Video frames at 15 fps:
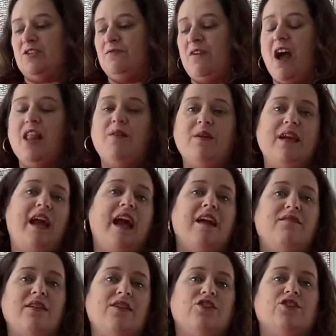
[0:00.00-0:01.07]
following
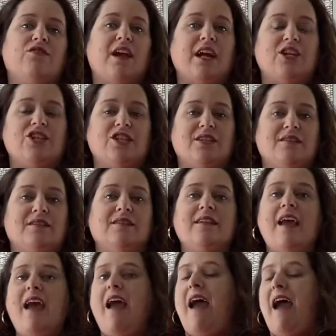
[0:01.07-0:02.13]
Hy-Vee's directions,
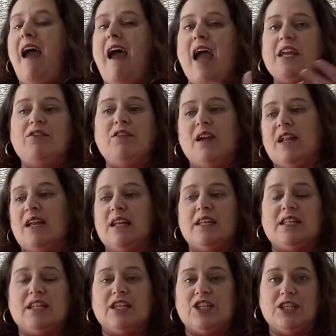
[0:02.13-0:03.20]
and creating a
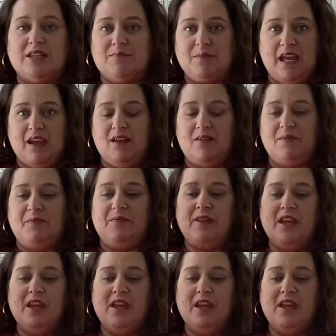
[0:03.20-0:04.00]
delicious meal.